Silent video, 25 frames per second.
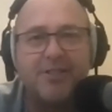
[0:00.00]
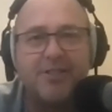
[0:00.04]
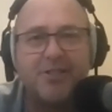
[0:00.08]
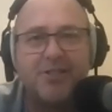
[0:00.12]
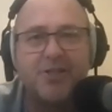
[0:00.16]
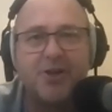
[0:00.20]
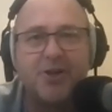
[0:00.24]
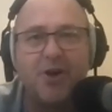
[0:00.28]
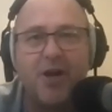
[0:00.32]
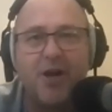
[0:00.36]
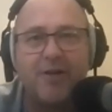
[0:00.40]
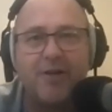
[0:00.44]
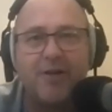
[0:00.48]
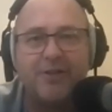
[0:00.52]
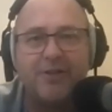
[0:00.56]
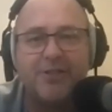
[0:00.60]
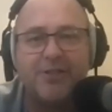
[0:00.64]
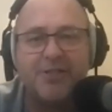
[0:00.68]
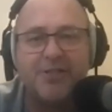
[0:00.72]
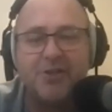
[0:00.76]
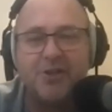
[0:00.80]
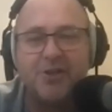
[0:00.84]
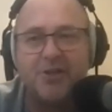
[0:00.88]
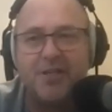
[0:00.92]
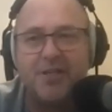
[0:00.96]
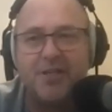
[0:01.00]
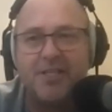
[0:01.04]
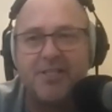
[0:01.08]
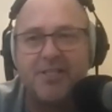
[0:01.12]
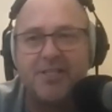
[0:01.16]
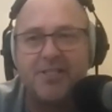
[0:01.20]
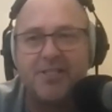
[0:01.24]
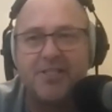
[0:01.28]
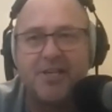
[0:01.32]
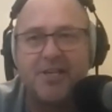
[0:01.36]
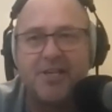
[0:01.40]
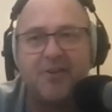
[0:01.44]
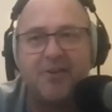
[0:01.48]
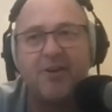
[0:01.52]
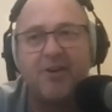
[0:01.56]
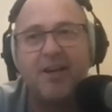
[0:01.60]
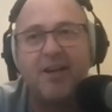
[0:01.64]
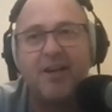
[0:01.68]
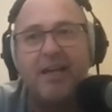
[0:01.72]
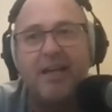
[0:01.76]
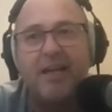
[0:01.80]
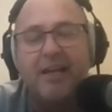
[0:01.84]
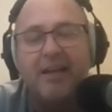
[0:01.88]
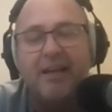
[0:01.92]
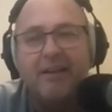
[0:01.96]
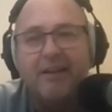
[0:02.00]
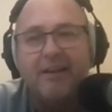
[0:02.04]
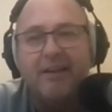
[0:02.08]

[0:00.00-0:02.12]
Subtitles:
side of it's not necessarily